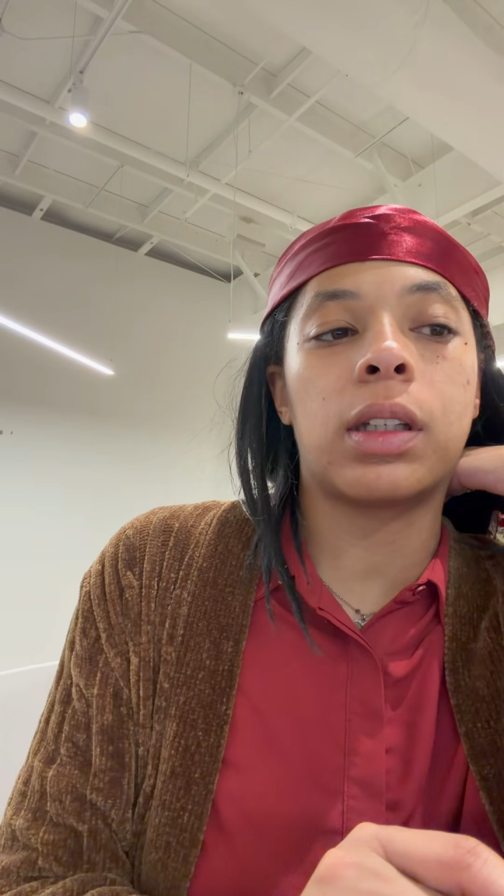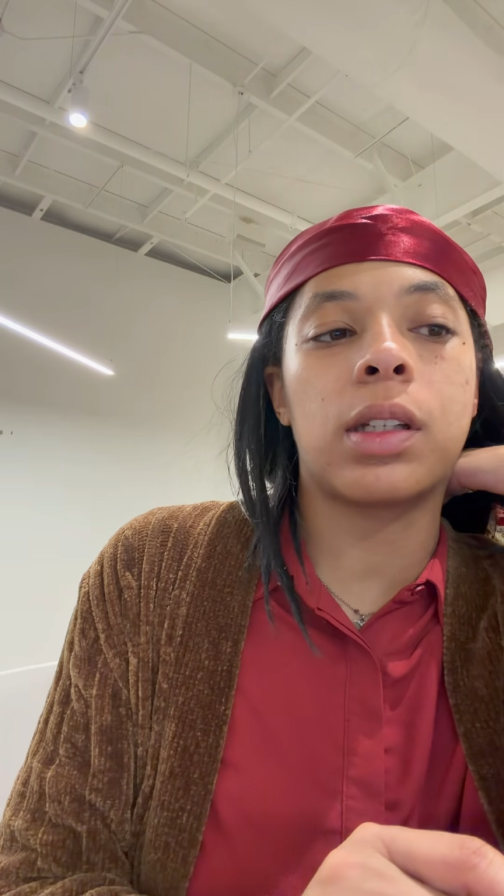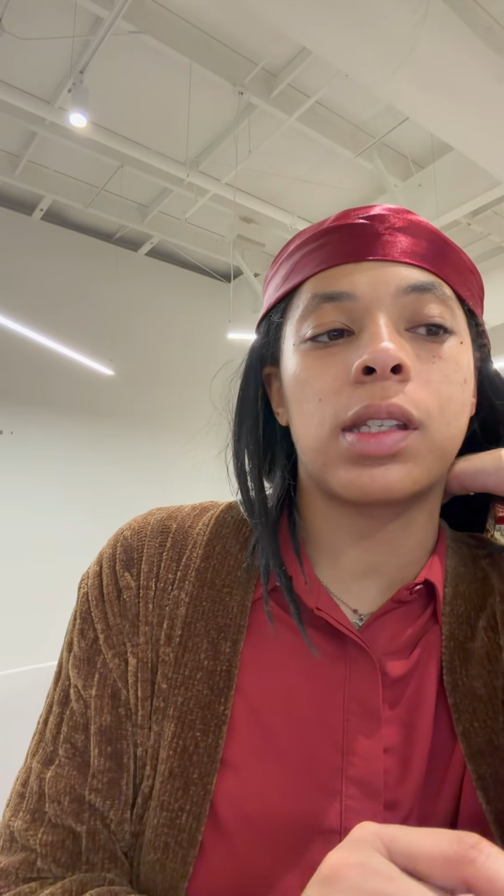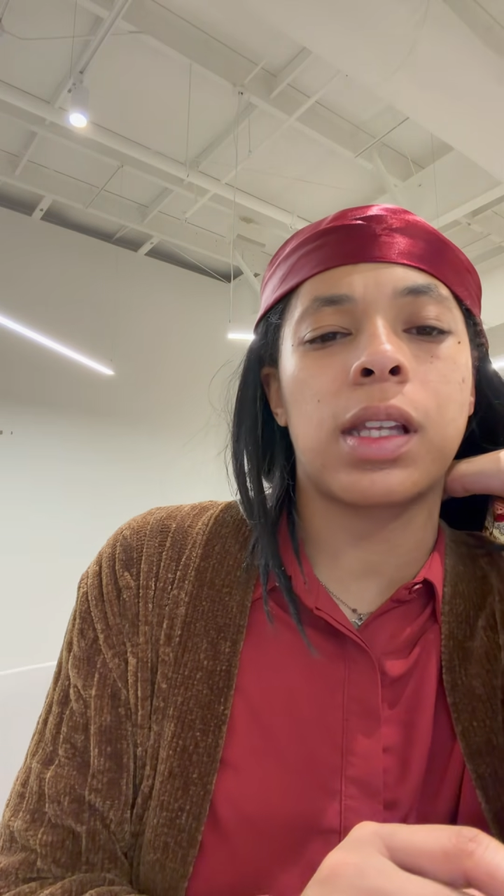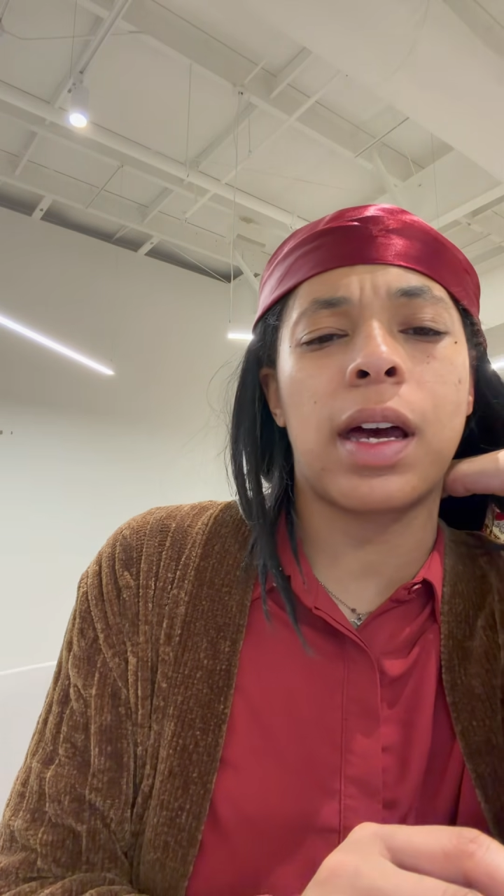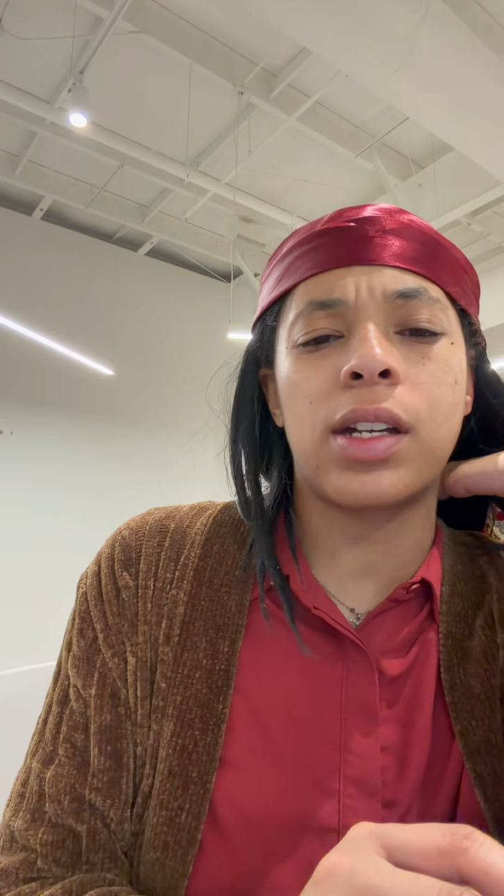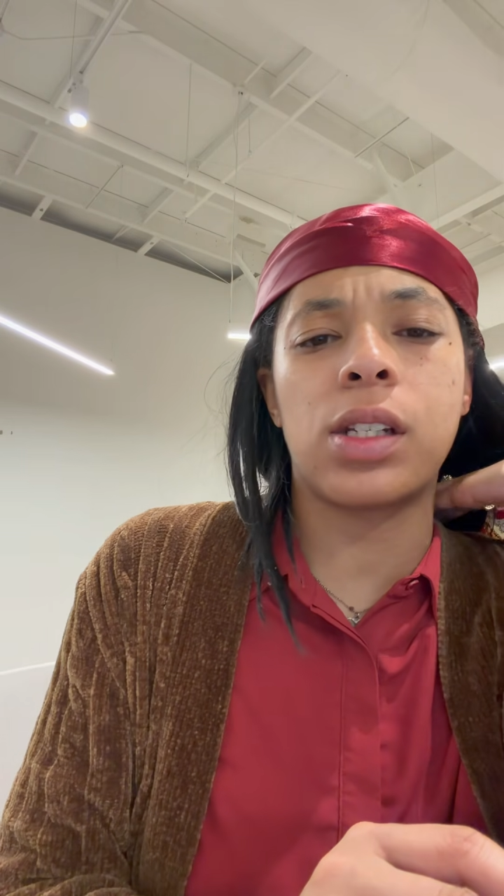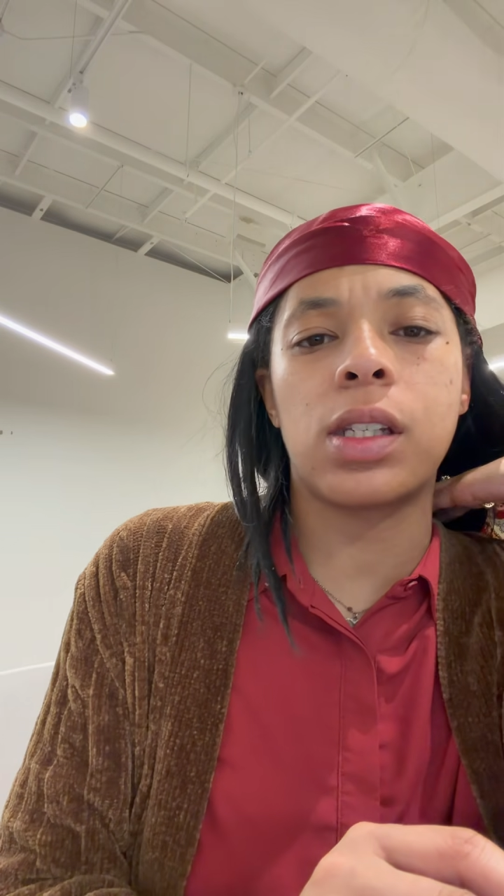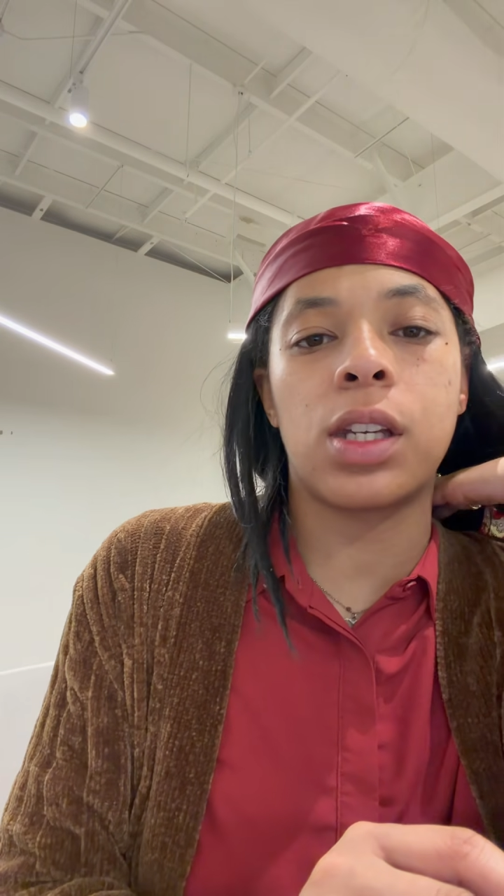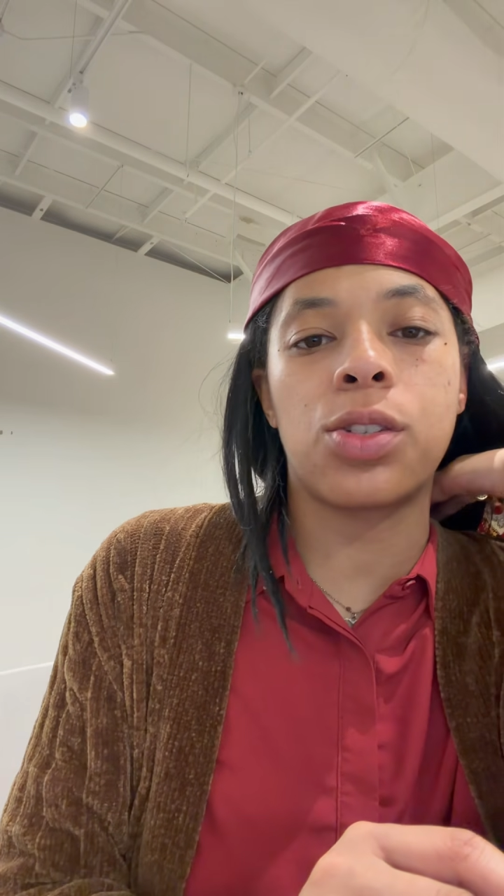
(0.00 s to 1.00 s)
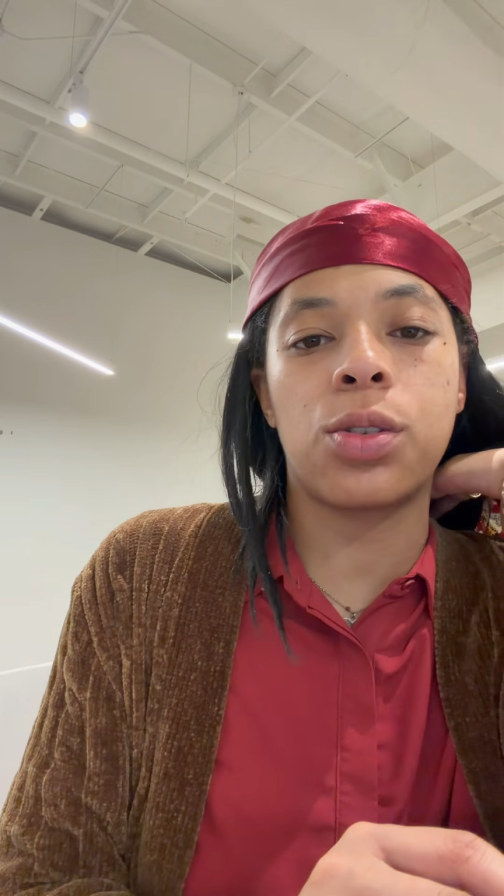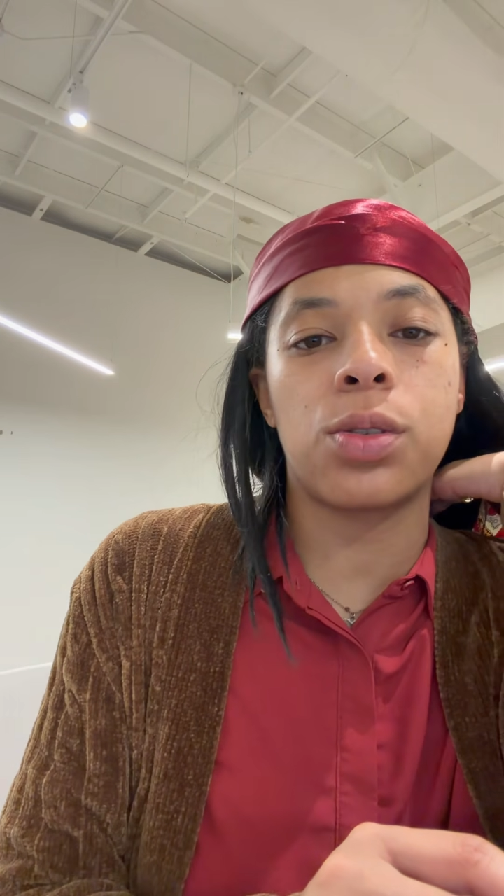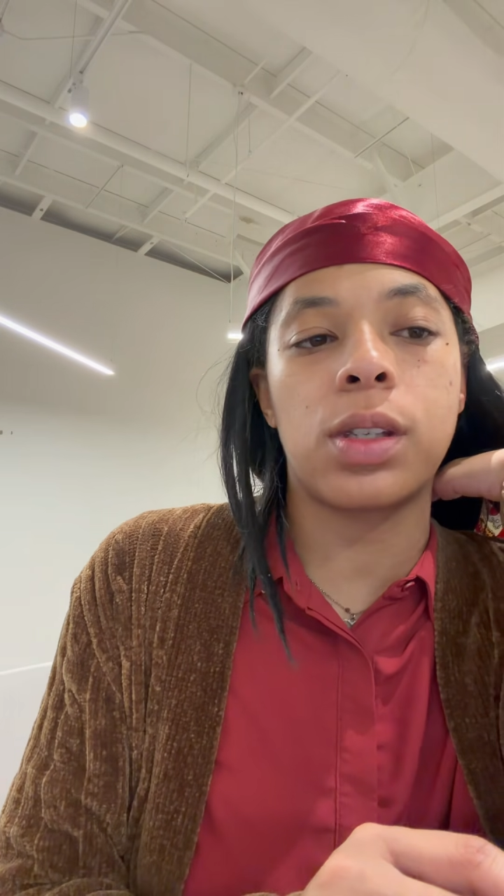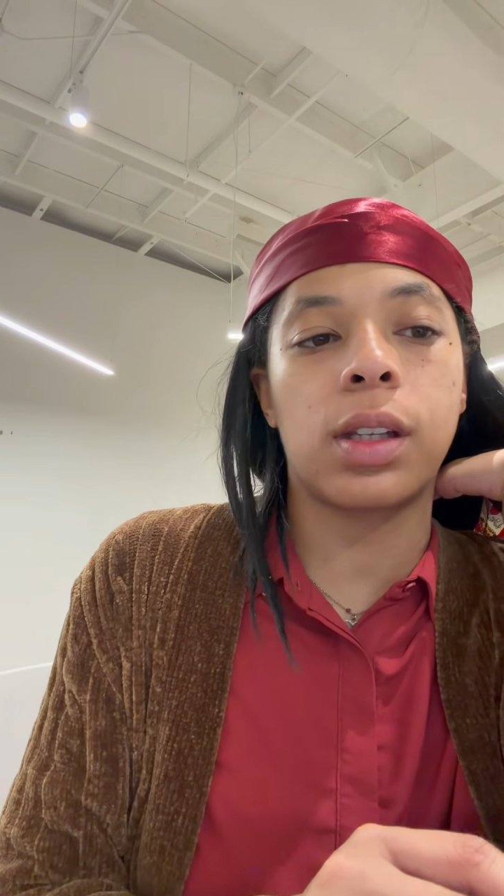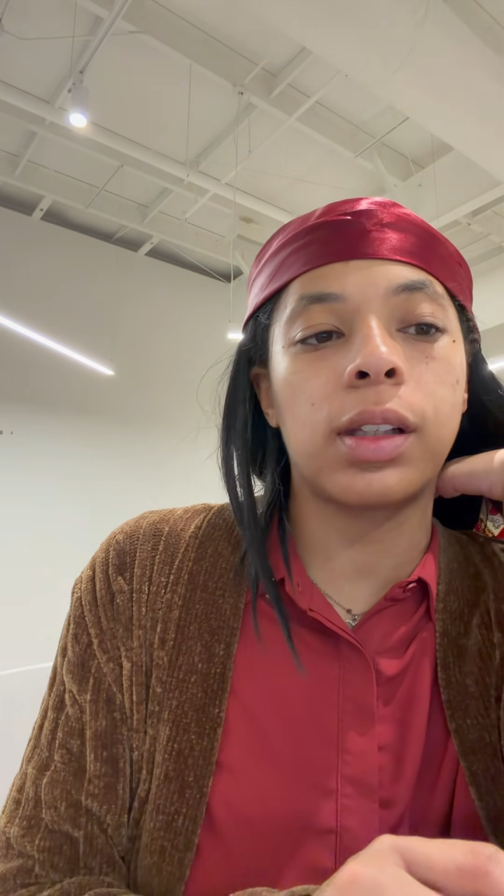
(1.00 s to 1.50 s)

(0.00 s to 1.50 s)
a slide just introducing